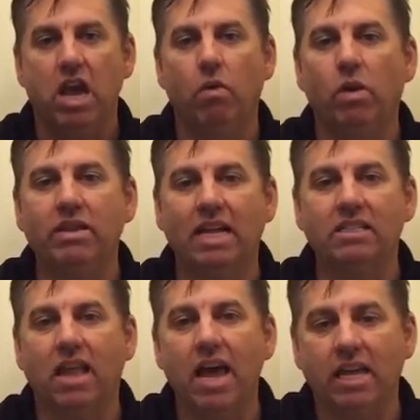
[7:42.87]
And what
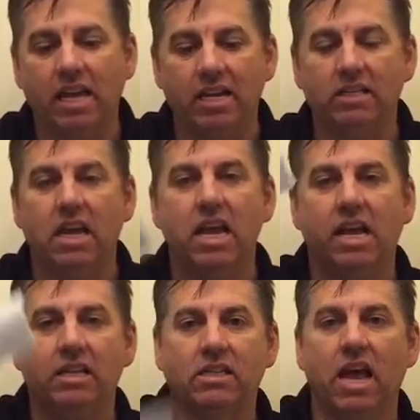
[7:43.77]
that's like is,
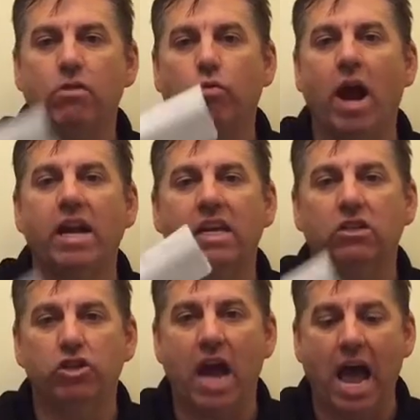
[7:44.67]
it's like writing a
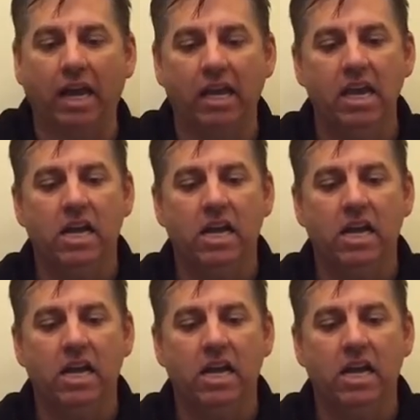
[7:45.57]
check.